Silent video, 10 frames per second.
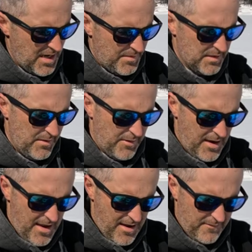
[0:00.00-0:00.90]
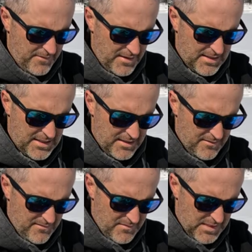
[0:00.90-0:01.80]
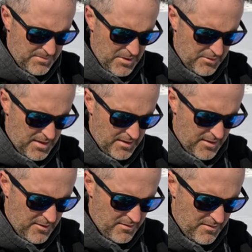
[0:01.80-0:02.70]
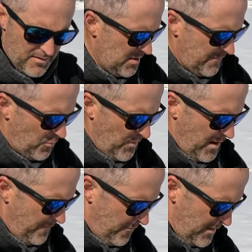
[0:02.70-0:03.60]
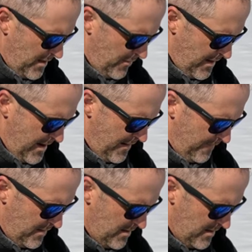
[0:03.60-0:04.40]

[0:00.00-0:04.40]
happens to be what I have. Gets a smelt down there. You don't have to wait for an hour and a half.